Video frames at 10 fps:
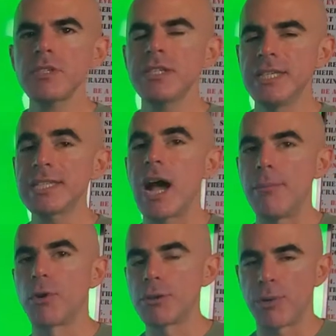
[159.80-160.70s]
this
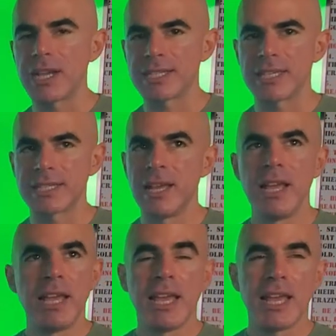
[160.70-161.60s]
onboarding process
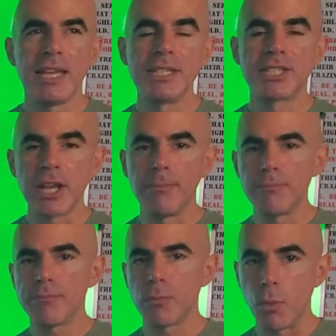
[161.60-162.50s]
in
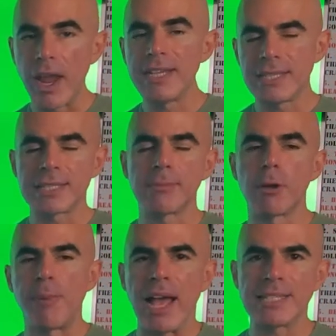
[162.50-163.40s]
some ways in some
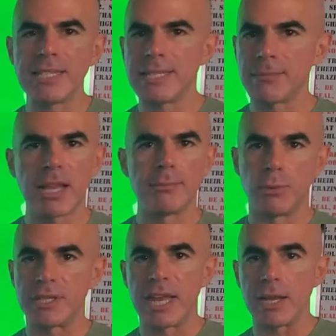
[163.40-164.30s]
capacity sometimes it
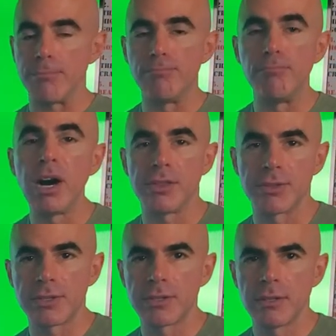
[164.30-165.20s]
would take
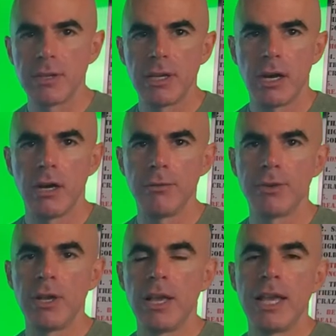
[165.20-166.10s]
months
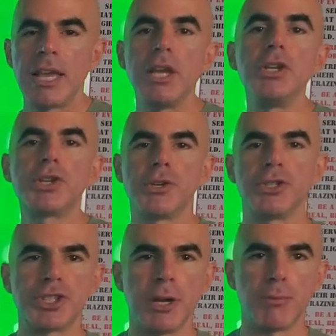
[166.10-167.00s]
of
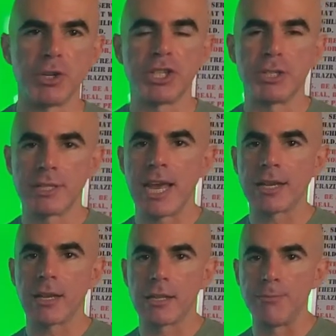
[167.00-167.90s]
internship, which is
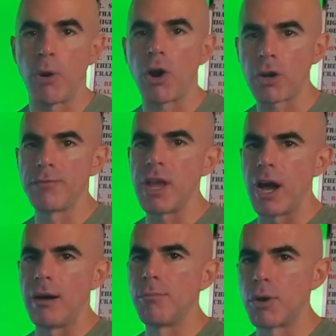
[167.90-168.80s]
technically part of the
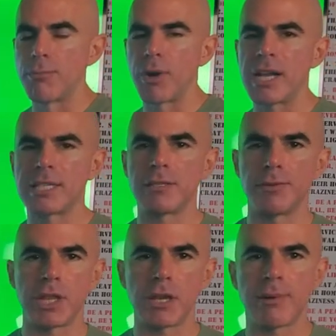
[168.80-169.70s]
onboarding process if
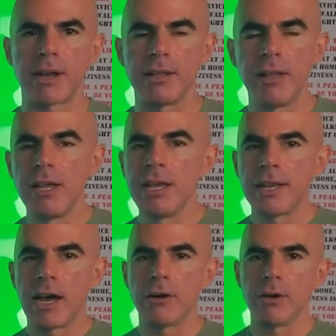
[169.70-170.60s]
you think about it.
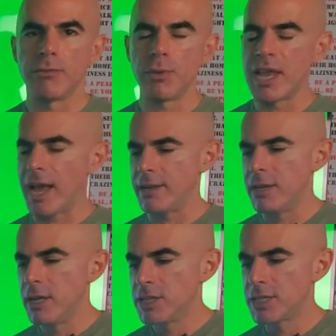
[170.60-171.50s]
Now, if we had
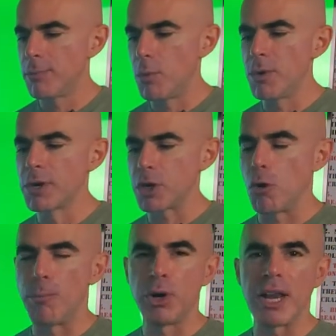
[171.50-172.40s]
someone we were going to
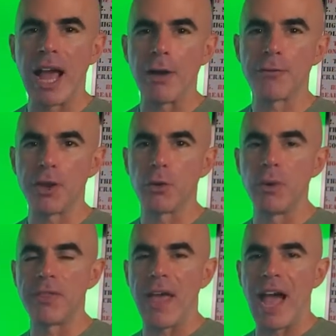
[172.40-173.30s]
go put out there
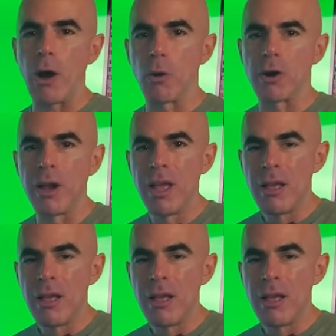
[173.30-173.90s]
with our